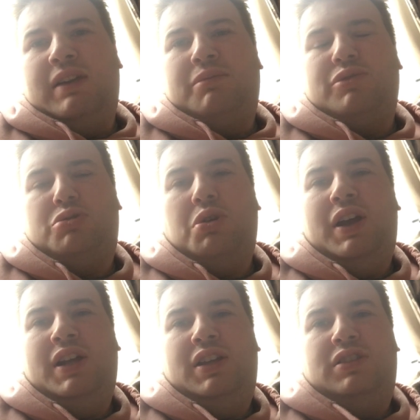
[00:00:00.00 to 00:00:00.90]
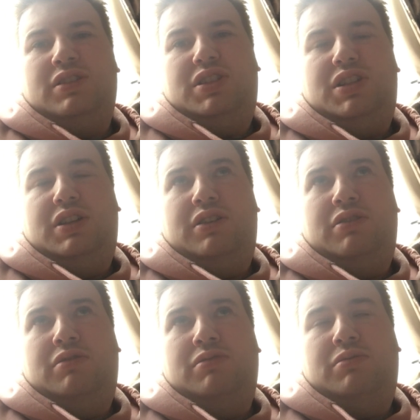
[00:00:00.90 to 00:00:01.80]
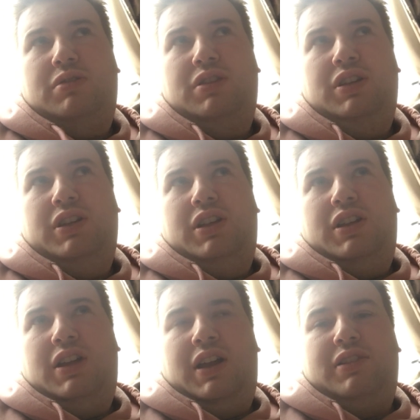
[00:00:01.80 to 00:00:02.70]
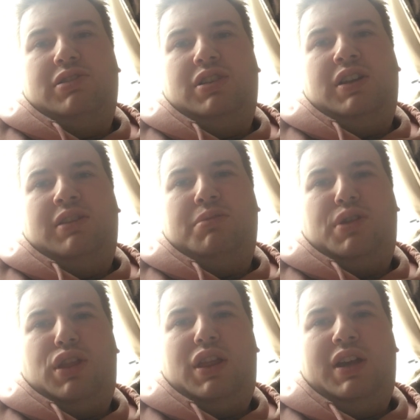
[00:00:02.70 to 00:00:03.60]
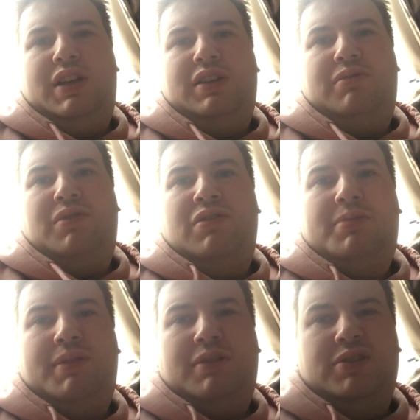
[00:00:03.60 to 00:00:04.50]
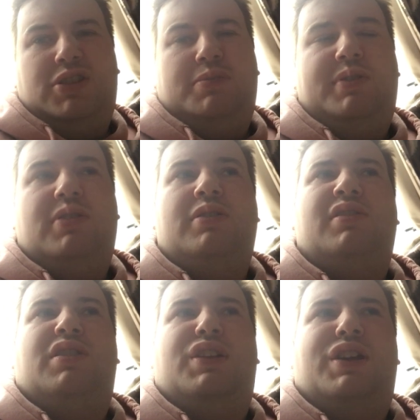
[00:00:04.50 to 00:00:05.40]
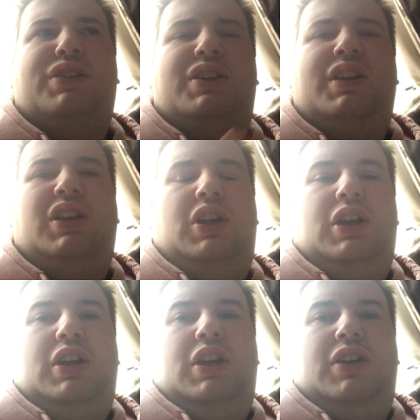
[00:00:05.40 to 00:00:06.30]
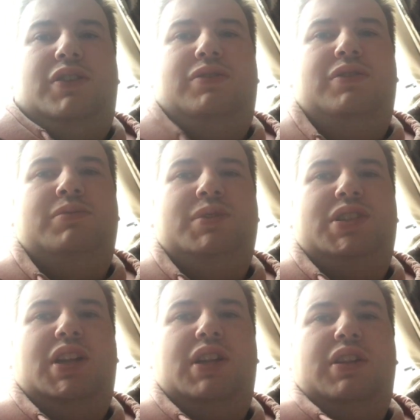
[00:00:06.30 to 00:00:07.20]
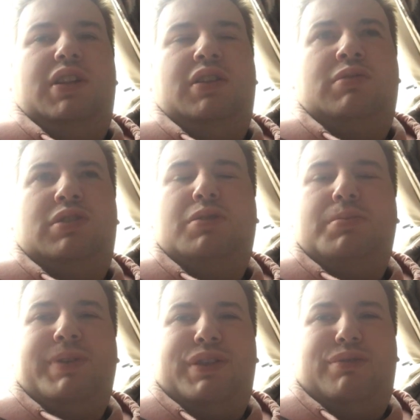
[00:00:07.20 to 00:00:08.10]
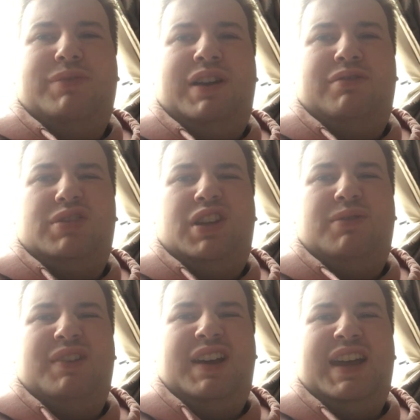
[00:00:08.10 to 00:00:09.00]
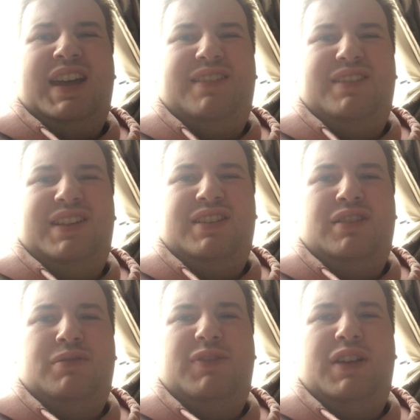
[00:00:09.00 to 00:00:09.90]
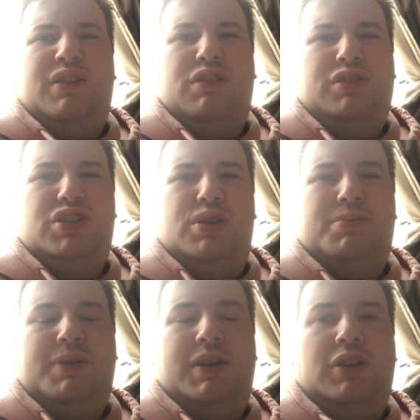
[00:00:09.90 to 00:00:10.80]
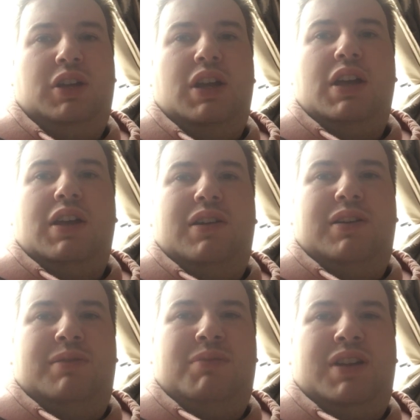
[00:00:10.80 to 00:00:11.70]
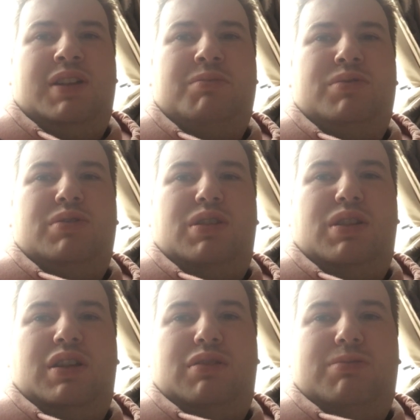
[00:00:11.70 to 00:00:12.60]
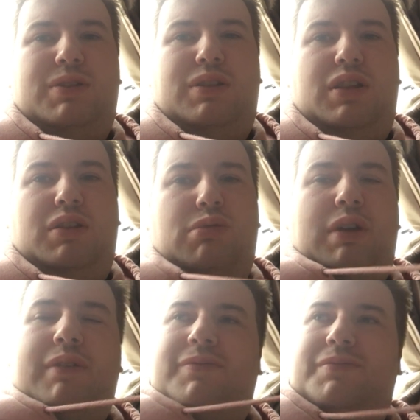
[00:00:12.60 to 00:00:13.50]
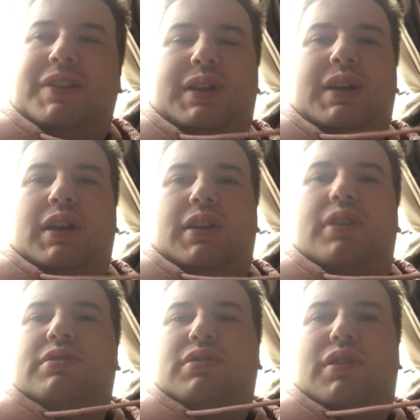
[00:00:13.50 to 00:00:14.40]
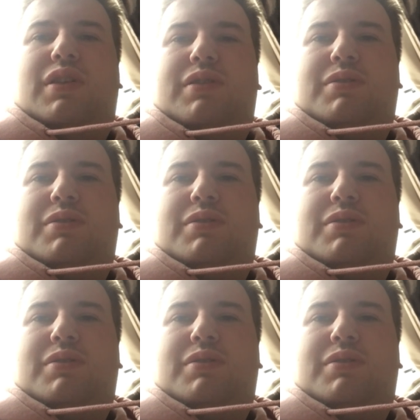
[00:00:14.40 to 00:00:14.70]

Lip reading: we're trying to actually I've decided there will only be one shopping haul on Saturday from Tesco and the cupcakes from Aldi where I know things are cheaper. I might be to Sainsbury's as well. Just see